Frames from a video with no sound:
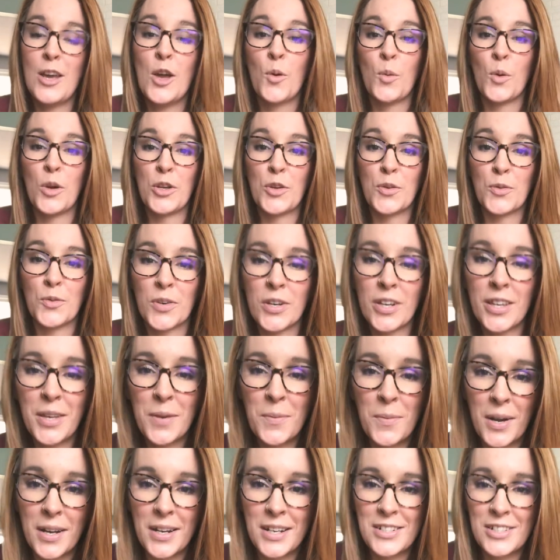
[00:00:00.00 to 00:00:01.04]
What you really
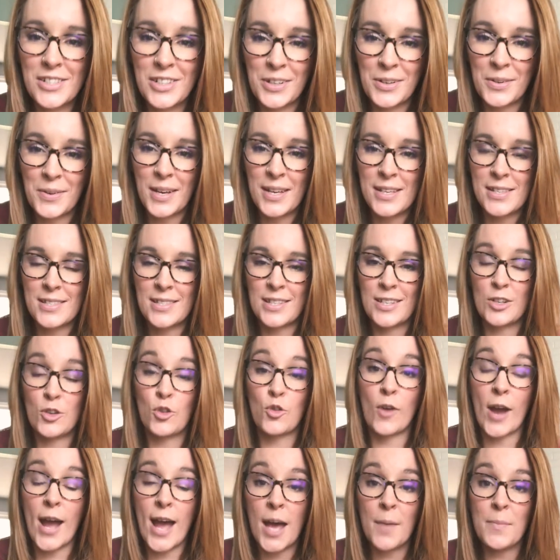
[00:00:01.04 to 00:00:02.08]
want to do is
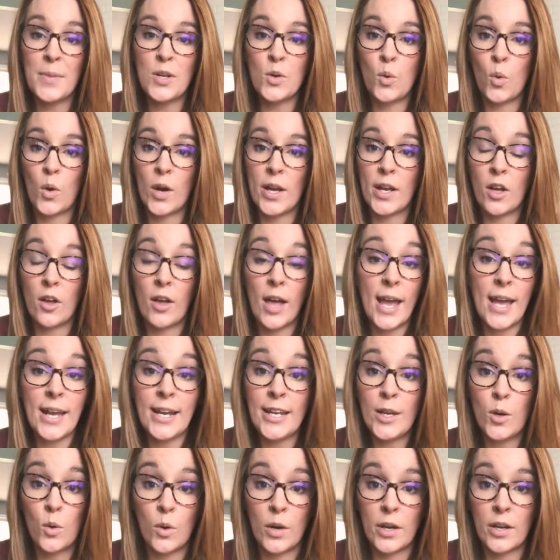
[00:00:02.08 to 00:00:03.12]
grab an oil,
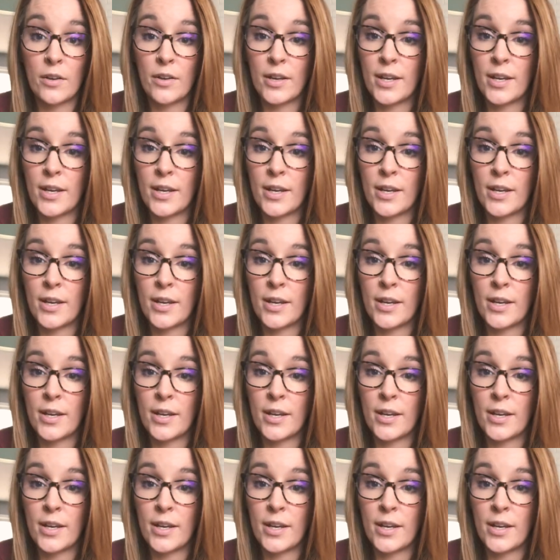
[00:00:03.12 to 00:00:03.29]
any oil.